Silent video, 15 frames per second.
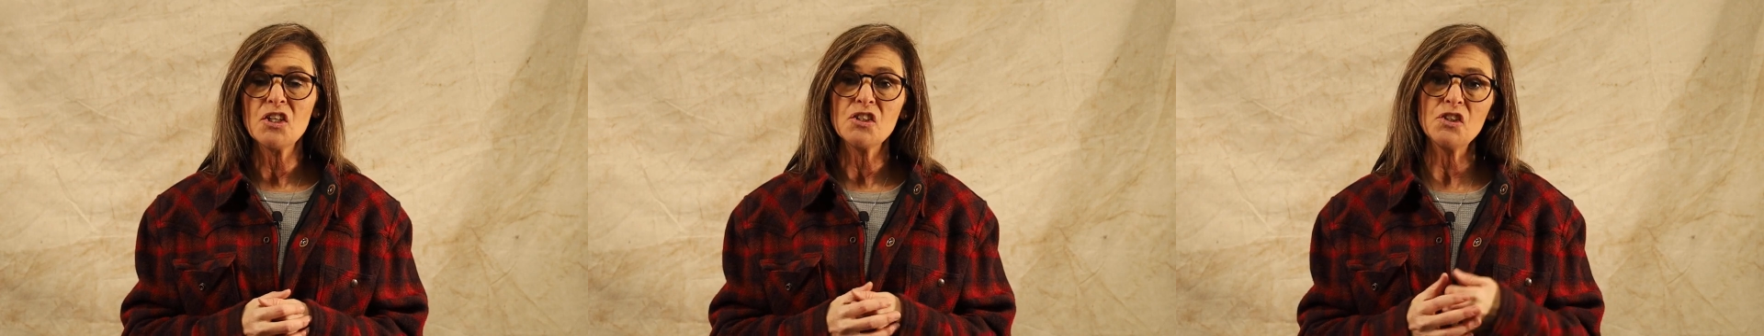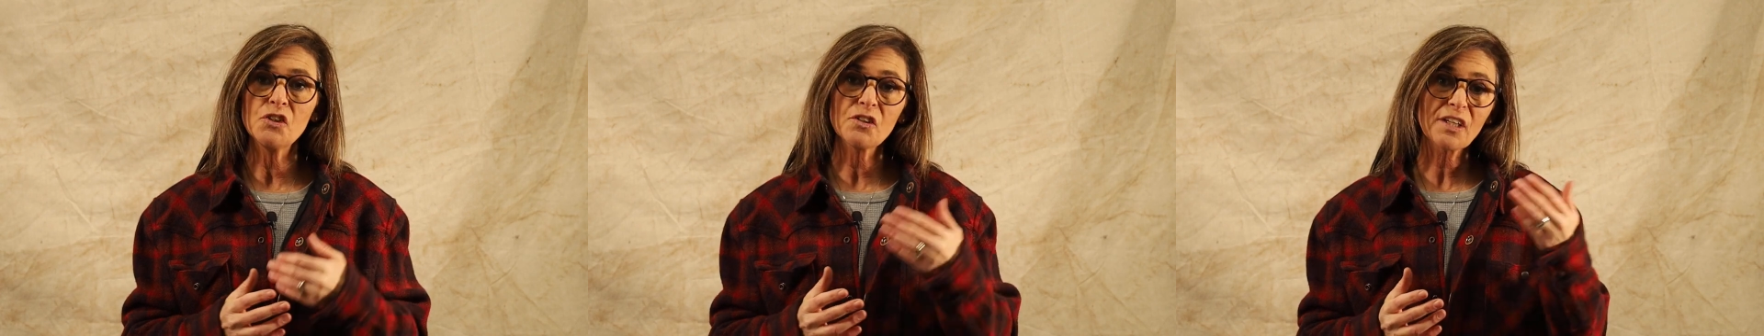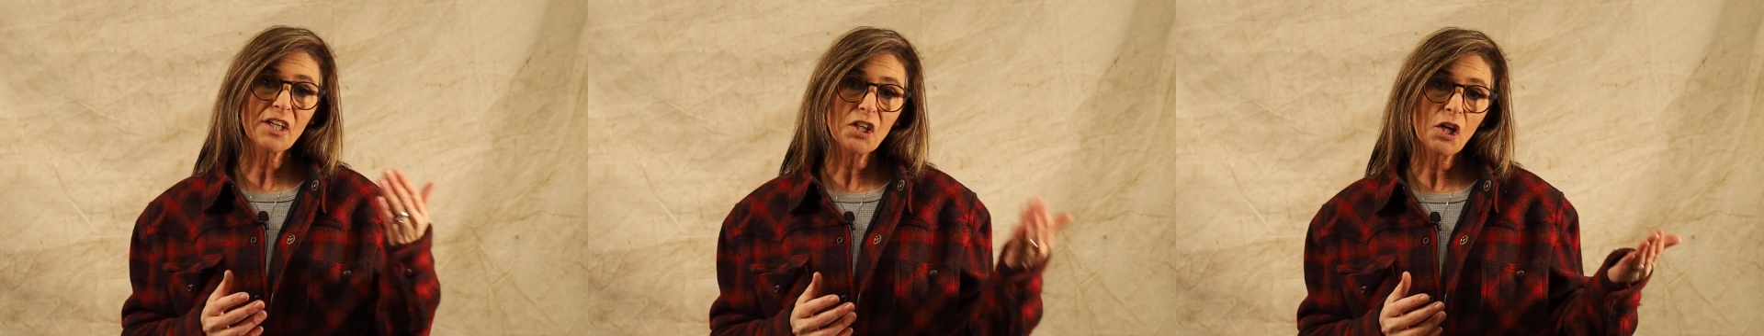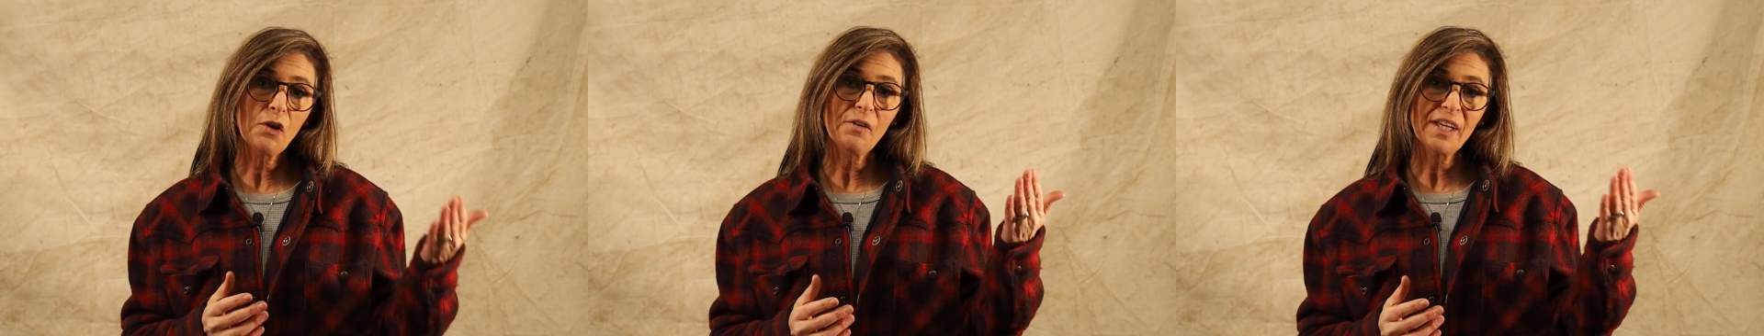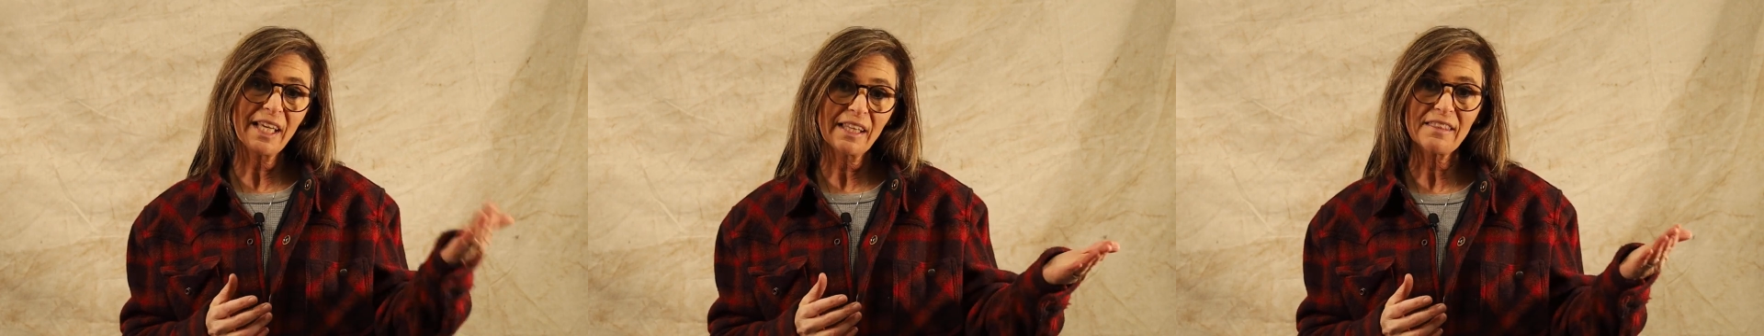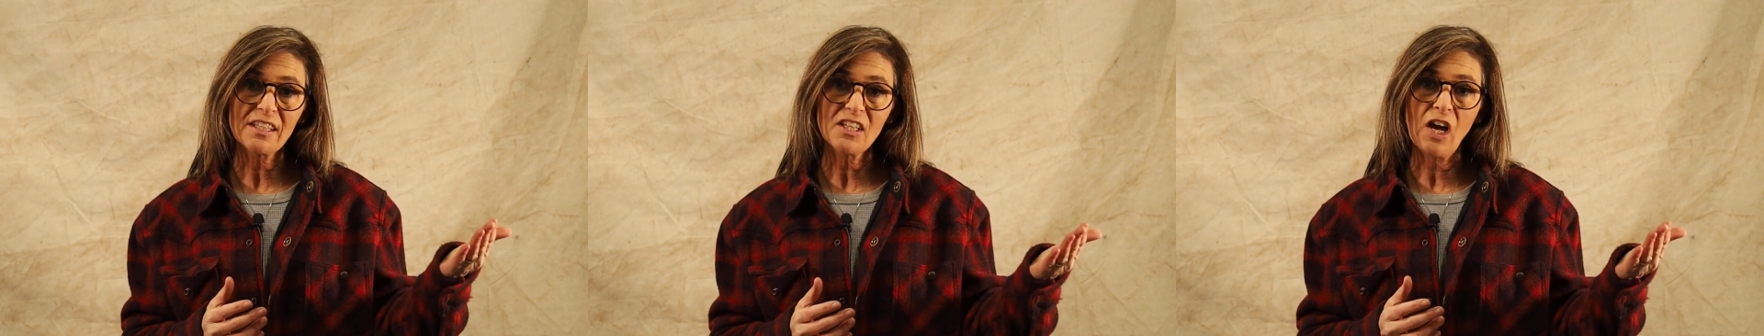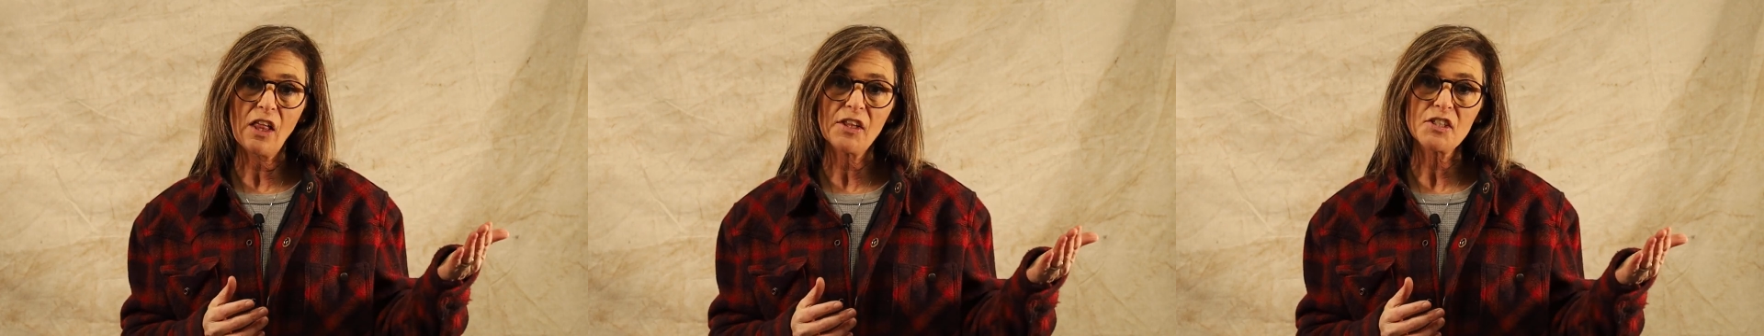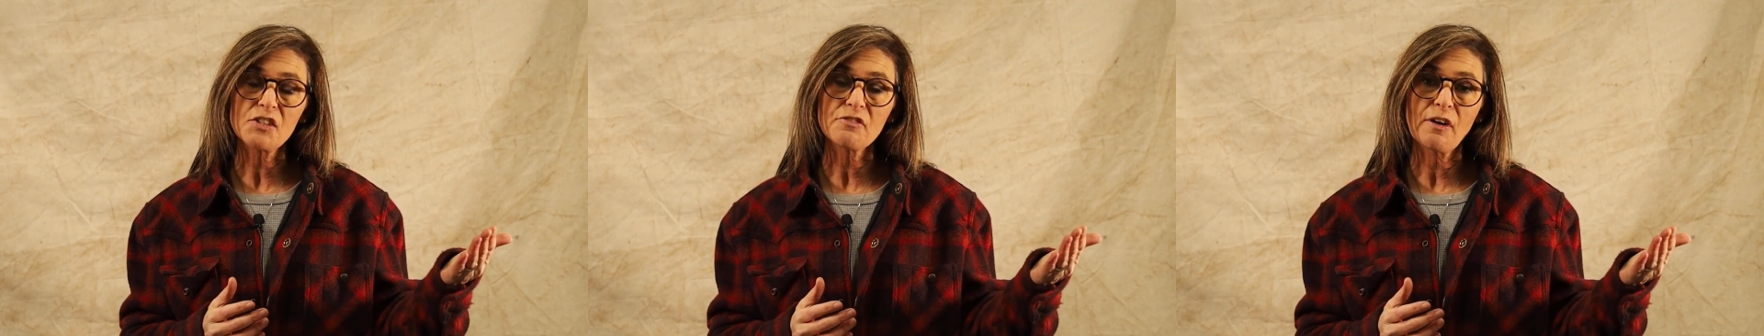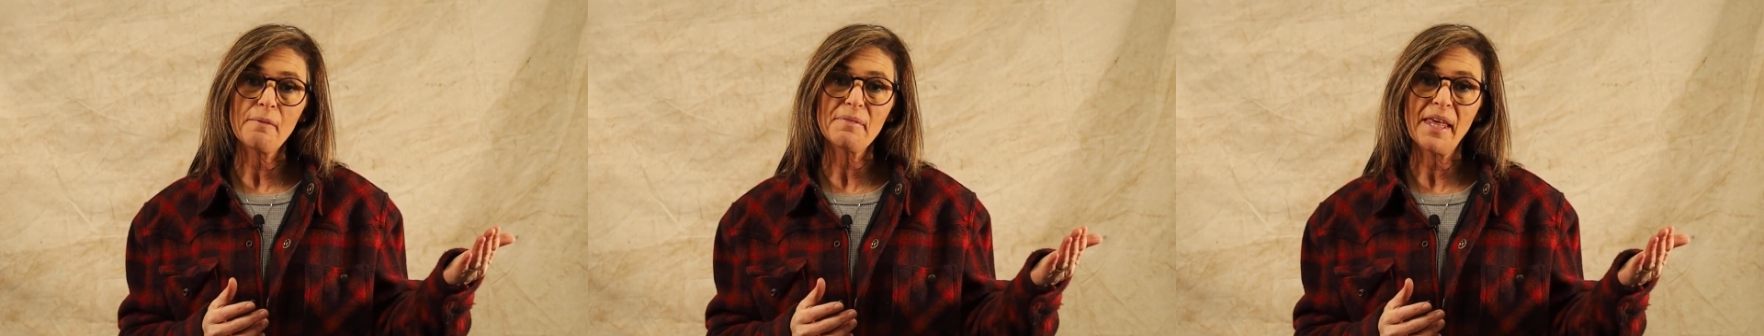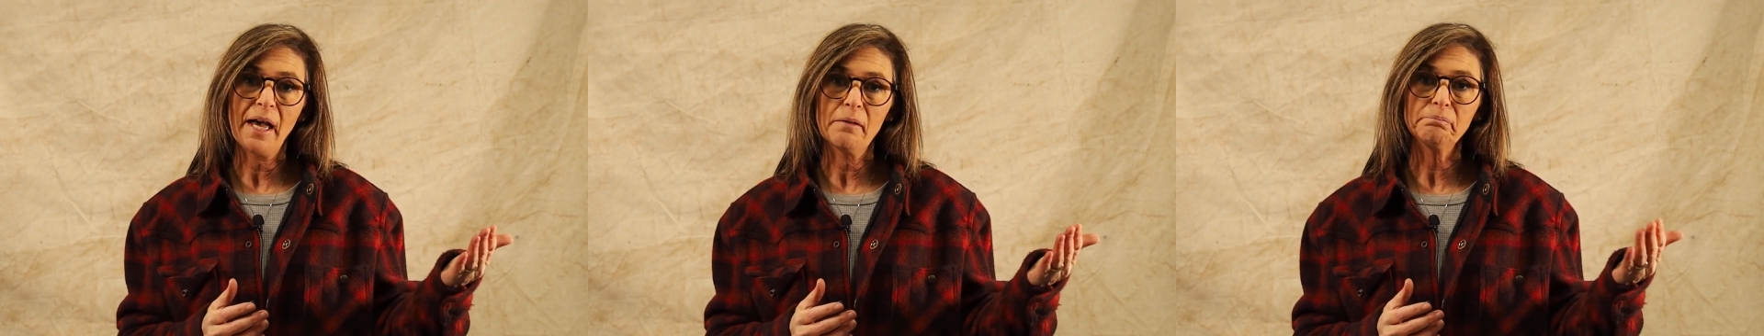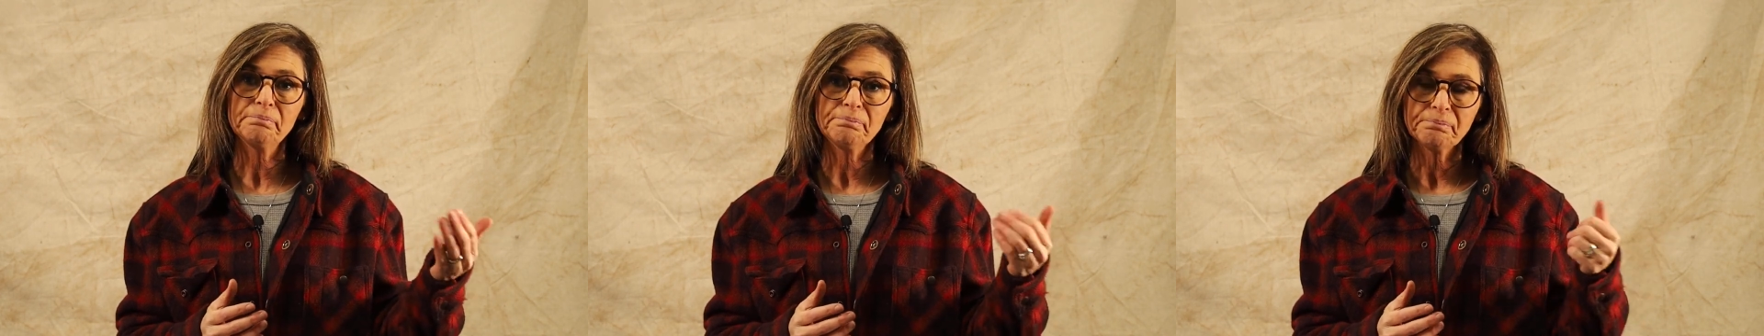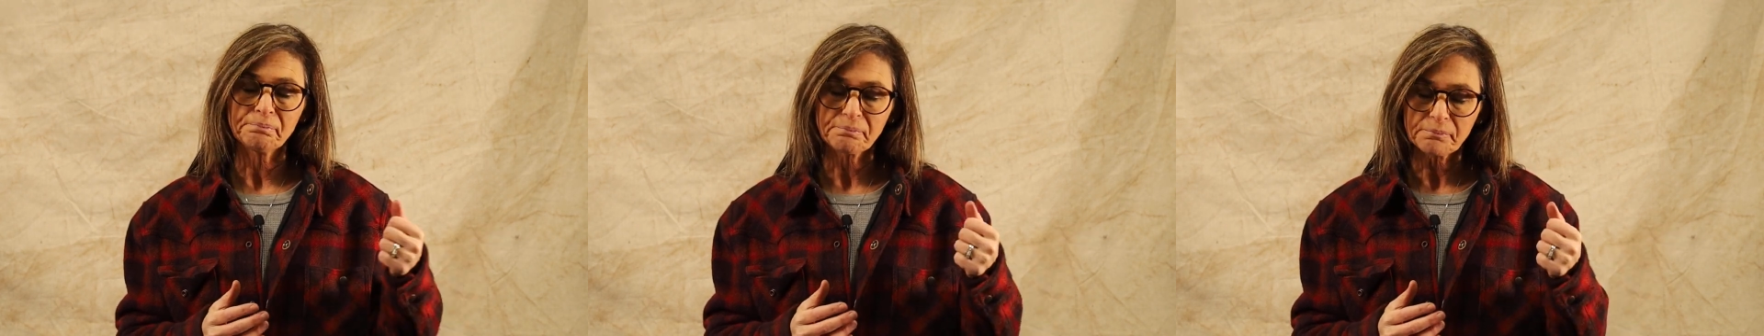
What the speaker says: You can go and get the knowledge from them